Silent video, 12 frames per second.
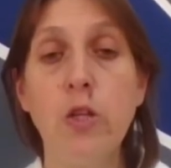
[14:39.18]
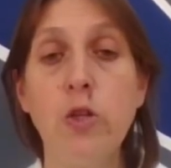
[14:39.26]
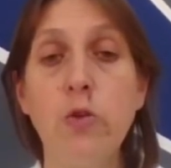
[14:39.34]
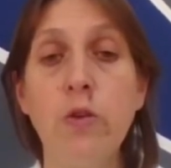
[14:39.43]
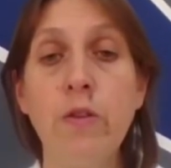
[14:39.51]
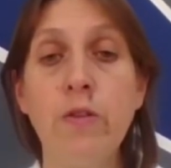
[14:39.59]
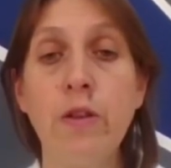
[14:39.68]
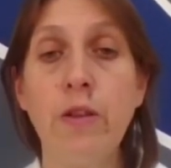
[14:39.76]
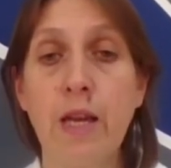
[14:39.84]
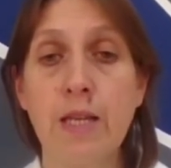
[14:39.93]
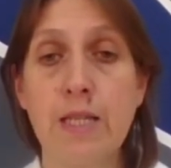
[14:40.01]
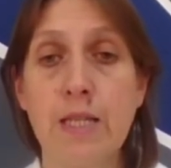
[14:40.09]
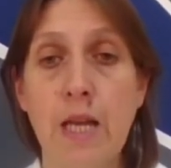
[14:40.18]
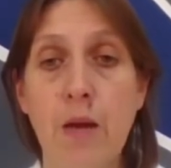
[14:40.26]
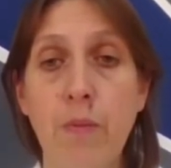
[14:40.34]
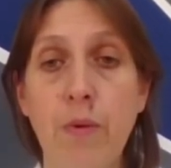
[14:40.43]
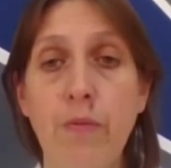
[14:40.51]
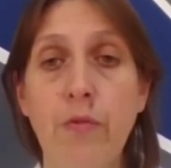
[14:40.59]
During the next
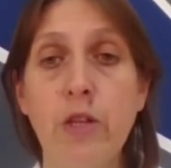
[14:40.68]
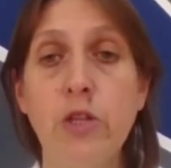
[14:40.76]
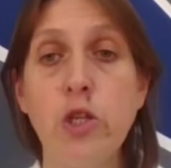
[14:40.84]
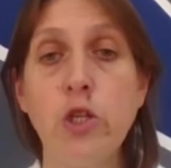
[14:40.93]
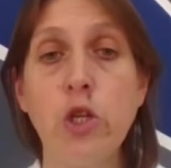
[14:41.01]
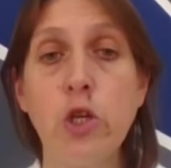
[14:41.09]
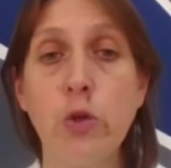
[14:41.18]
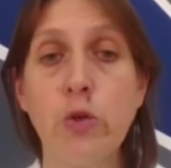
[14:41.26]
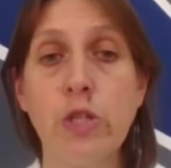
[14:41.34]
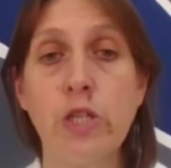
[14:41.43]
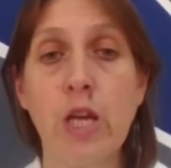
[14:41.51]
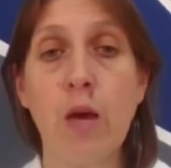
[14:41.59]
step, the teacher uses